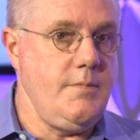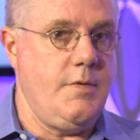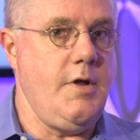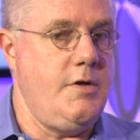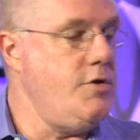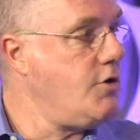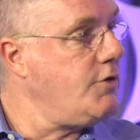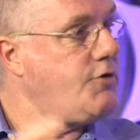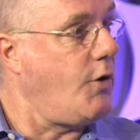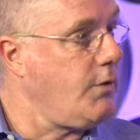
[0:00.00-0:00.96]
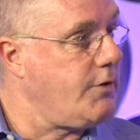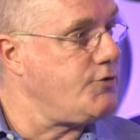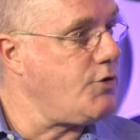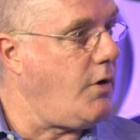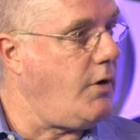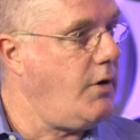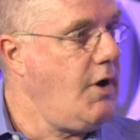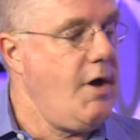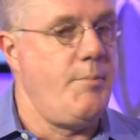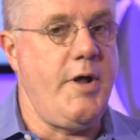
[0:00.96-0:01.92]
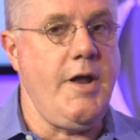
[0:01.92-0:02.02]
You're in total control.
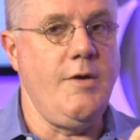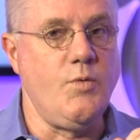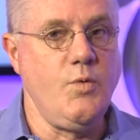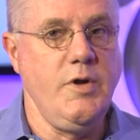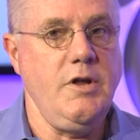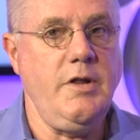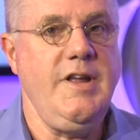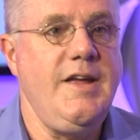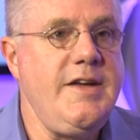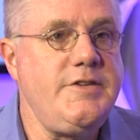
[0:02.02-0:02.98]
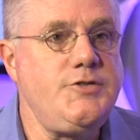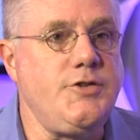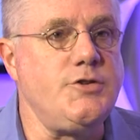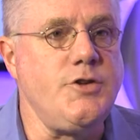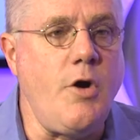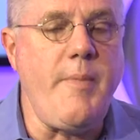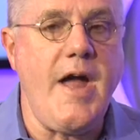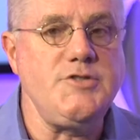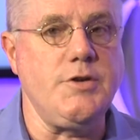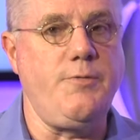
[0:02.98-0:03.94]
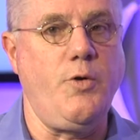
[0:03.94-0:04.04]
But it really is, there's no
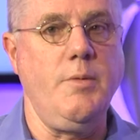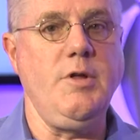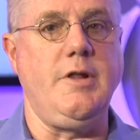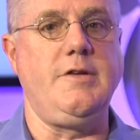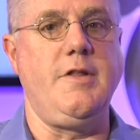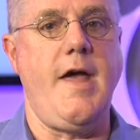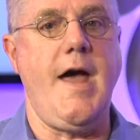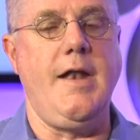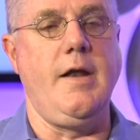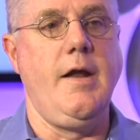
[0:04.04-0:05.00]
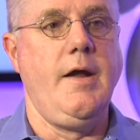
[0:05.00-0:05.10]
magic formula to that,